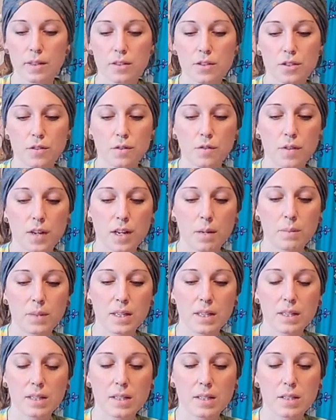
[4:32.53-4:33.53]
There's a
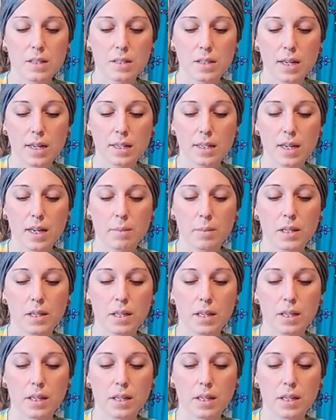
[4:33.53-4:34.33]
family dynamic